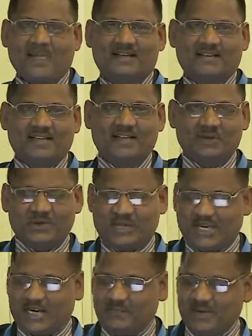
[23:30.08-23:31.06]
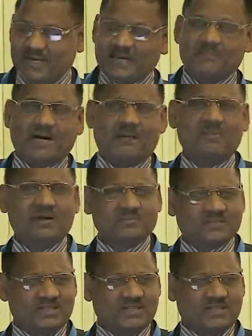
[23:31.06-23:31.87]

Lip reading: and then, take up any problems.